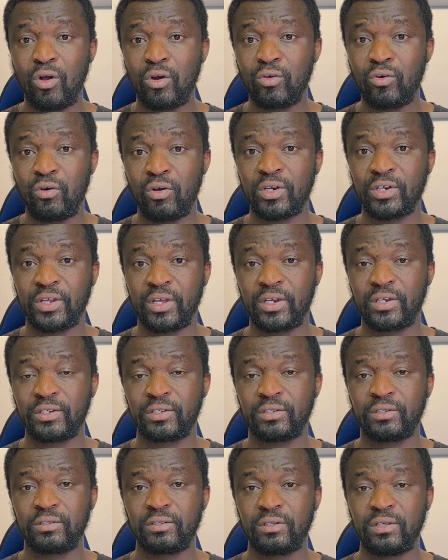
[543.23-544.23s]
call
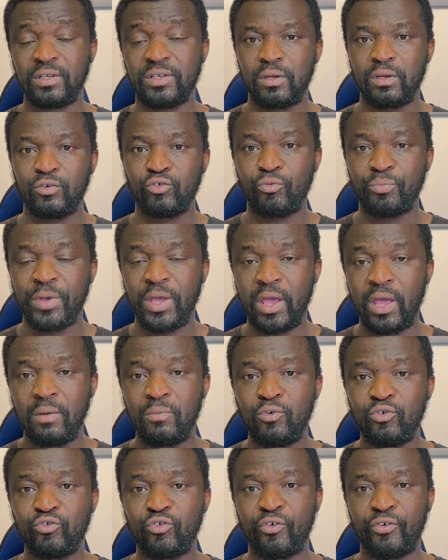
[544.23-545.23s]
content to be
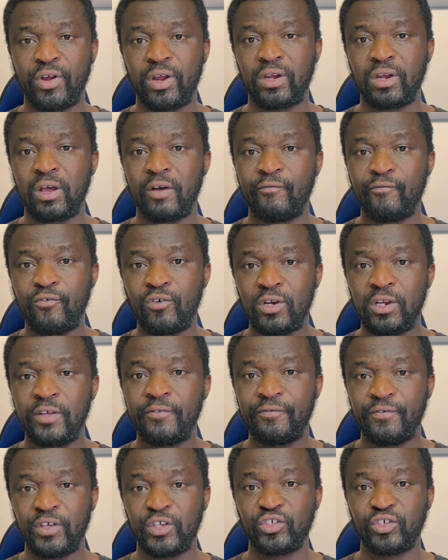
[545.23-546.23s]
able to render
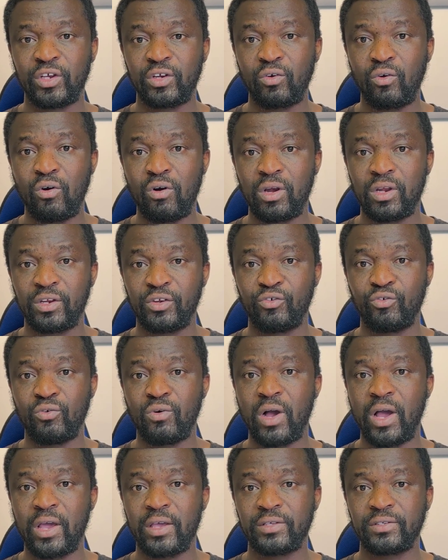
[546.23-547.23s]
fully featured calling
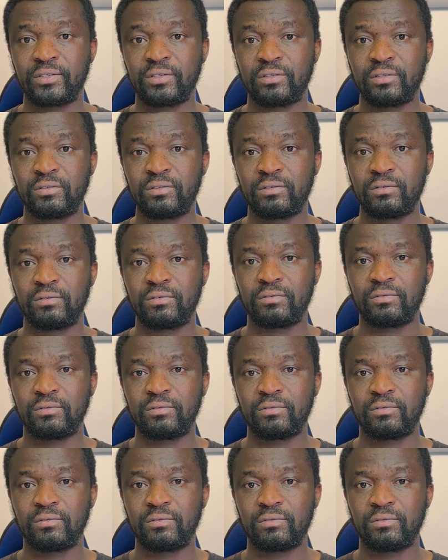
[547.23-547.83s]
UIs.